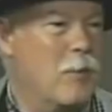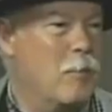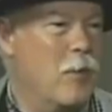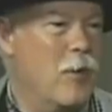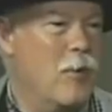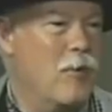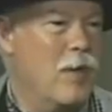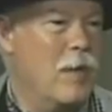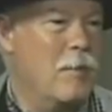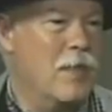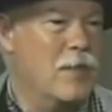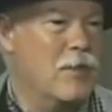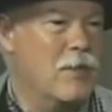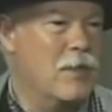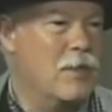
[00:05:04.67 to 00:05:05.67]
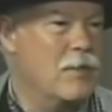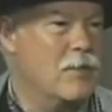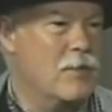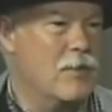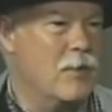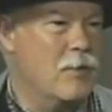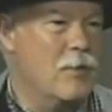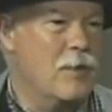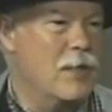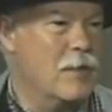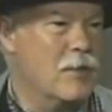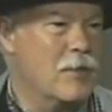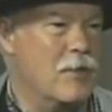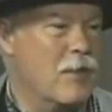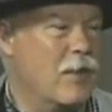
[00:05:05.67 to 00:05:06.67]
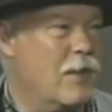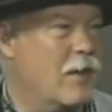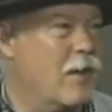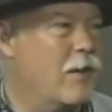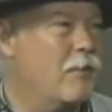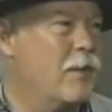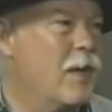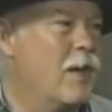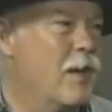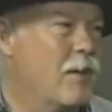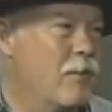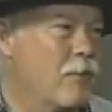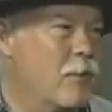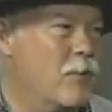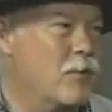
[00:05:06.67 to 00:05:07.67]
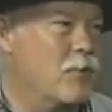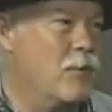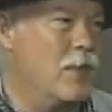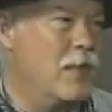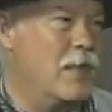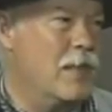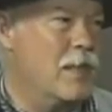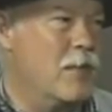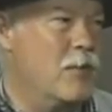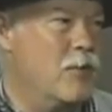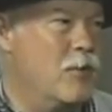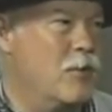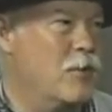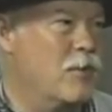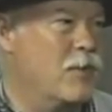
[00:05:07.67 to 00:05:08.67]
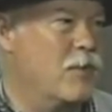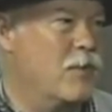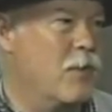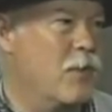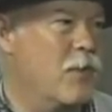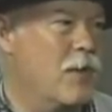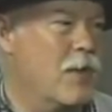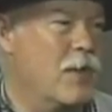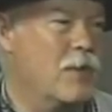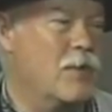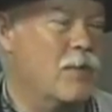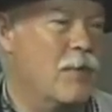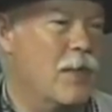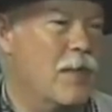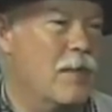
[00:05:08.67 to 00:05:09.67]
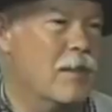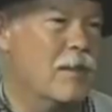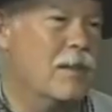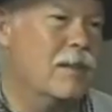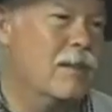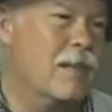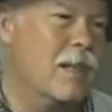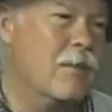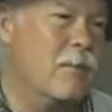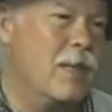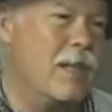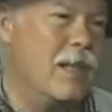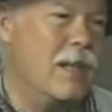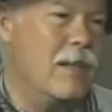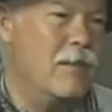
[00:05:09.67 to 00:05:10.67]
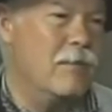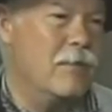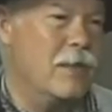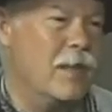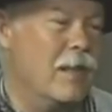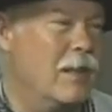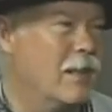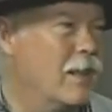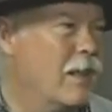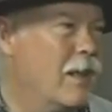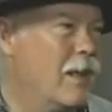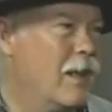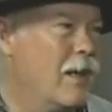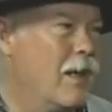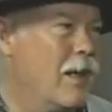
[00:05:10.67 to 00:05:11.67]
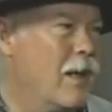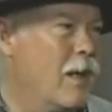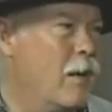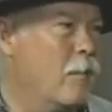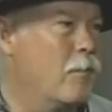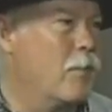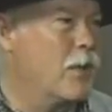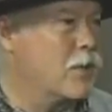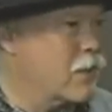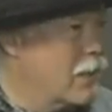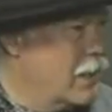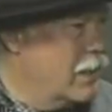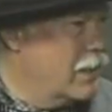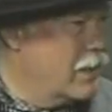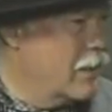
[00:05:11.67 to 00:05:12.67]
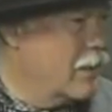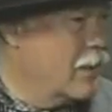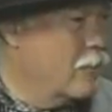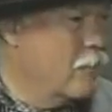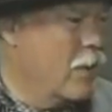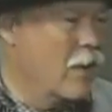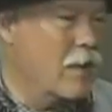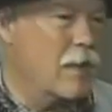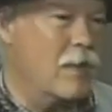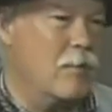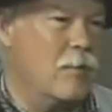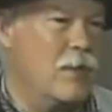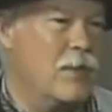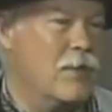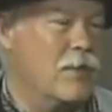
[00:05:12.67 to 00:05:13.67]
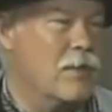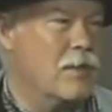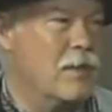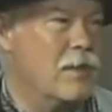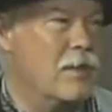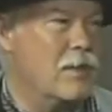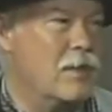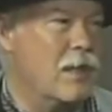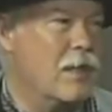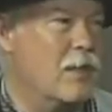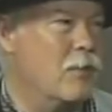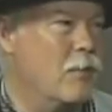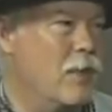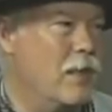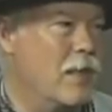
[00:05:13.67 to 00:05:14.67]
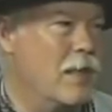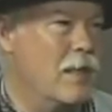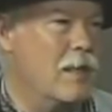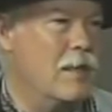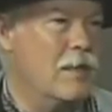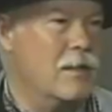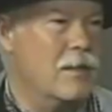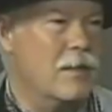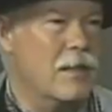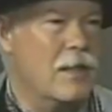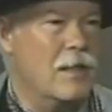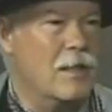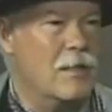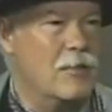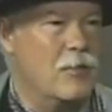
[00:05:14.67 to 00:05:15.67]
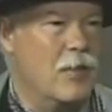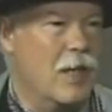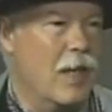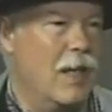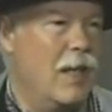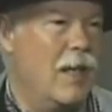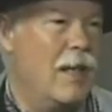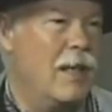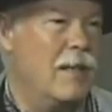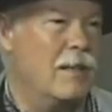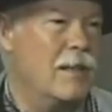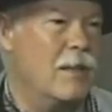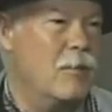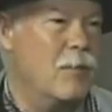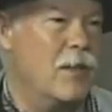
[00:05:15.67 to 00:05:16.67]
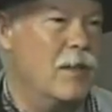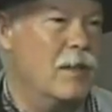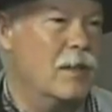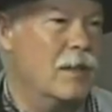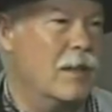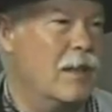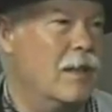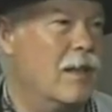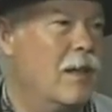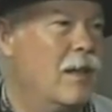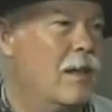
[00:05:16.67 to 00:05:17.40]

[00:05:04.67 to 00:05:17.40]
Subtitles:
programming season. So we'll start off first weekend in June is Folk Arts Fair. Then we have Prescott Indian Art Market, which is the second weekend in July, and then we'll